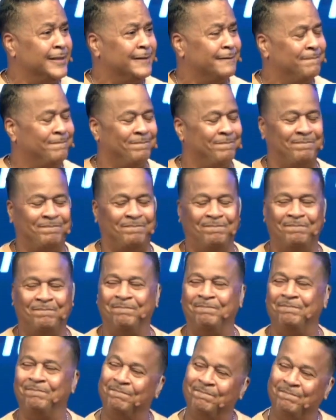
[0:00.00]

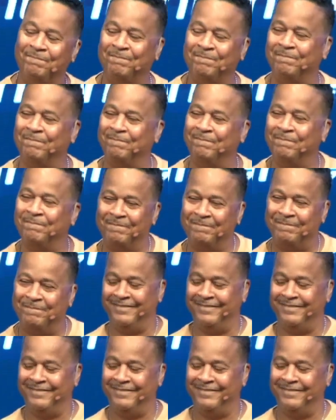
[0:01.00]
(silence)